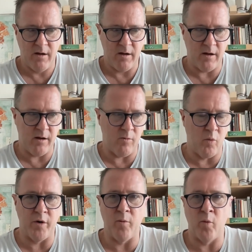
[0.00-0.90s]

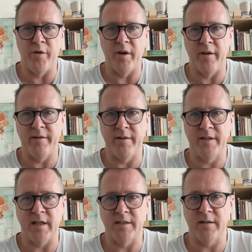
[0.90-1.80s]
Wadhurst in
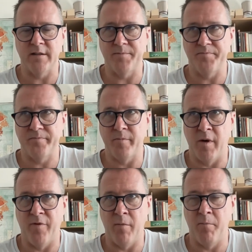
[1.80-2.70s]
Sussex, in my
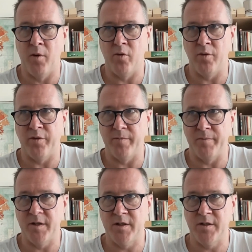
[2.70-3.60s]
friend Paul's
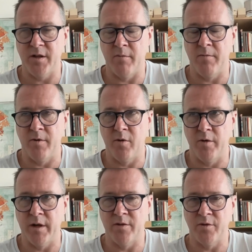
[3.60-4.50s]

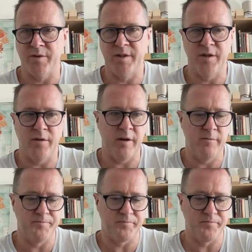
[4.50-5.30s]
audio sorcery studio.